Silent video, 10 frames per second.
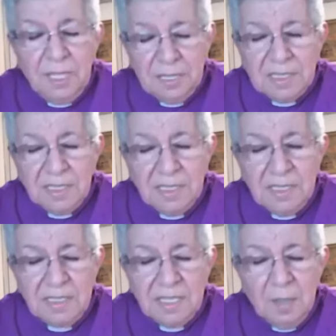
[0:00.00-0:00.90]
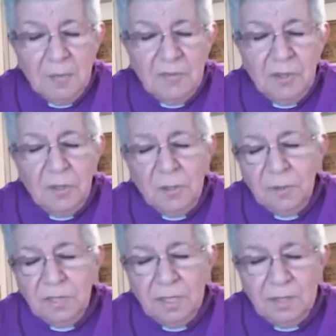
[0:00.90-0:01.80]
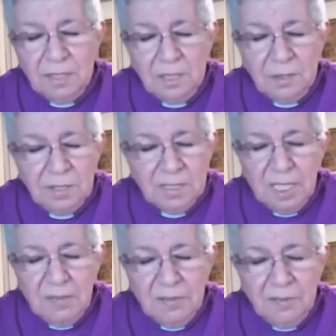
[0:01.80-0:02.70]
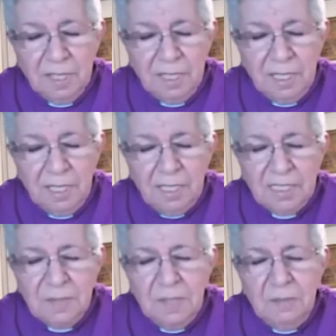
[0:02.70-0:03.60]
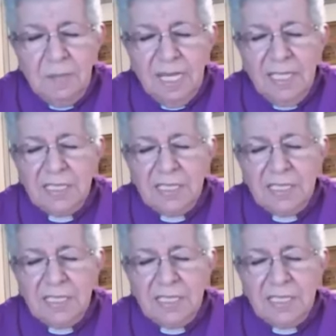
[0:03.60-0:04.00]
And we ask at this time for all those who are suffering